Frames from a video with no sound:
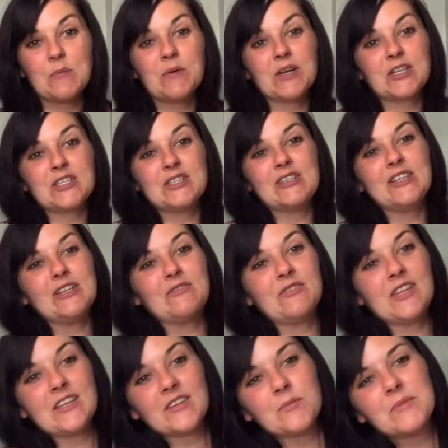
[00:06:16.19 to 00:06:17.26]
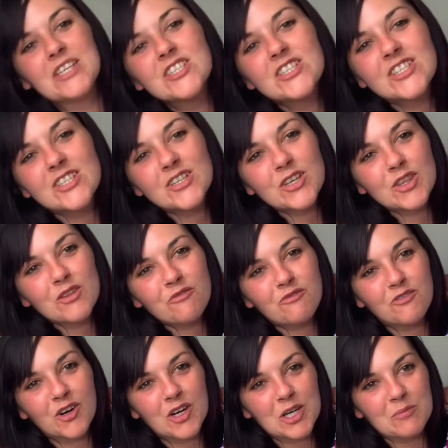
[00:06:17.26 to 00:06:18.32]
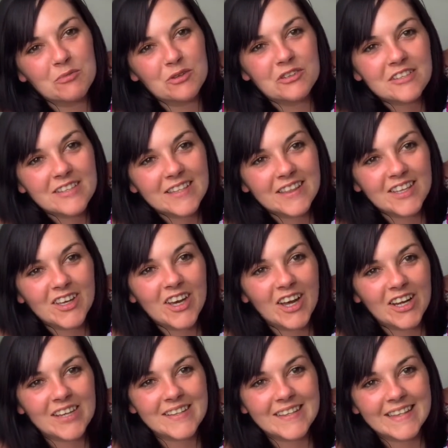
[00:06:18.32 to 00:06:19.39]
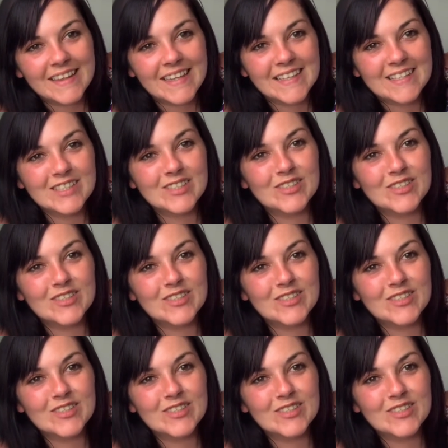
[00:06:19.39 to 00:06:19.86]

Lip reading: But I do love this. I mean, just look at the vibrance and the colors in this. It's